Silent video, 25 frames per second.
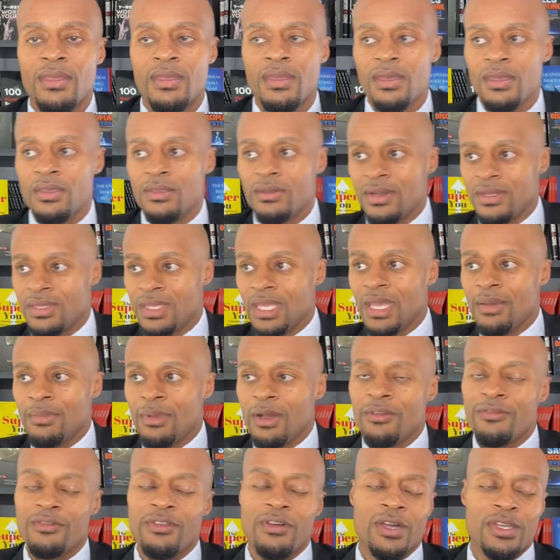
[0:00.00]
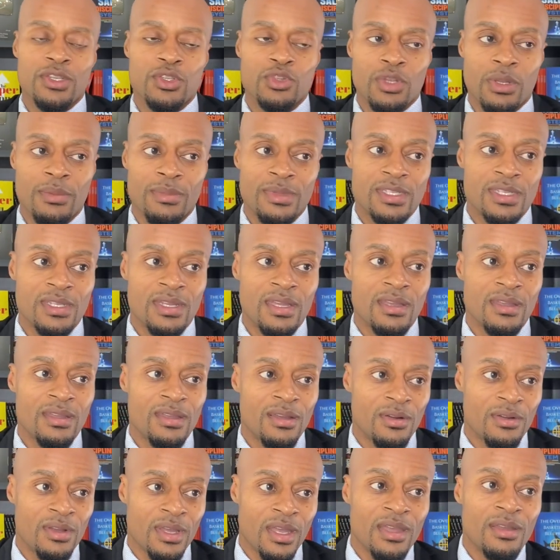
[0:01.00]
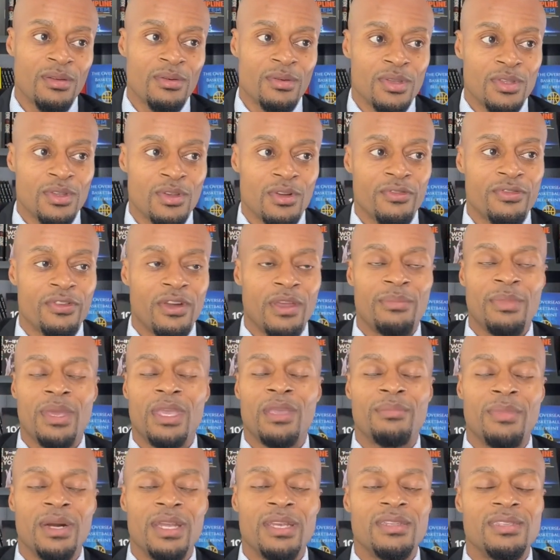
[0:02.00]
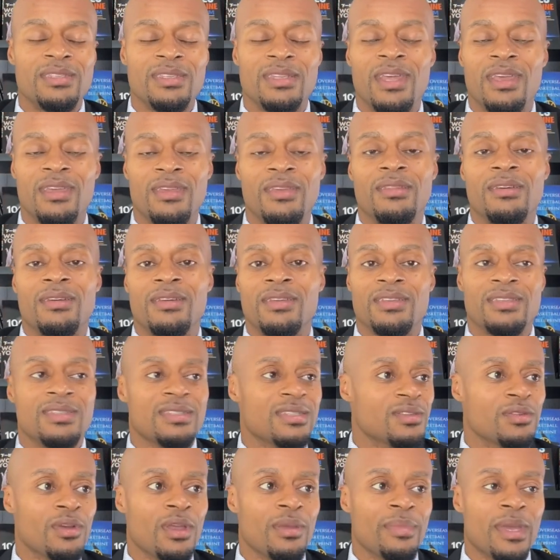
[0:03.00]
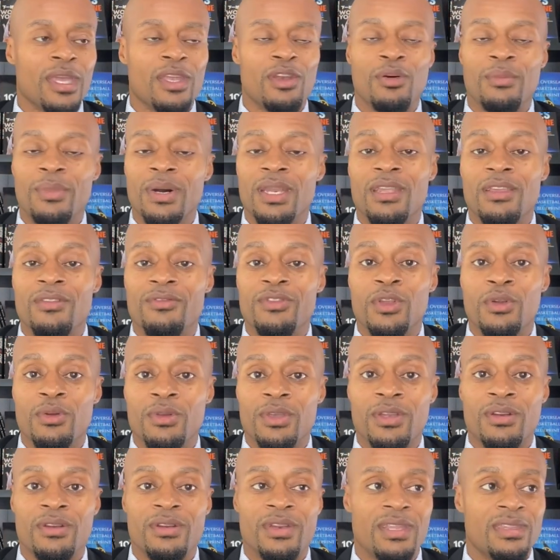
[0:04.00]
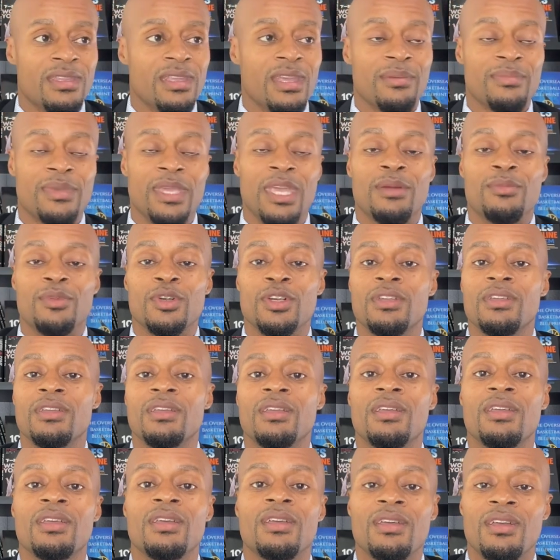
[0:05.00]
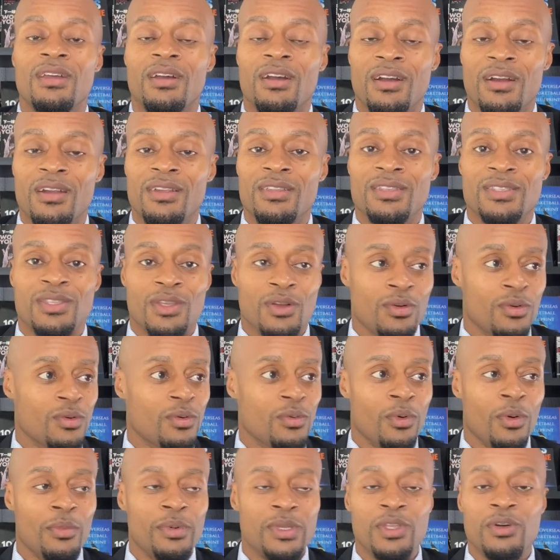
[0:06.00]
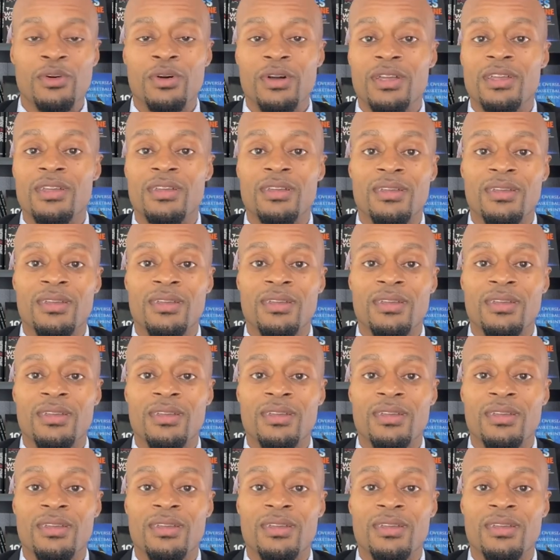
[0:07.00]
And you're like, damn, I don't feel like streaming today. Okay, well, you don't feel like making money today either because you ain't making no money if you don't get on that damn camera. All right, so what we doing?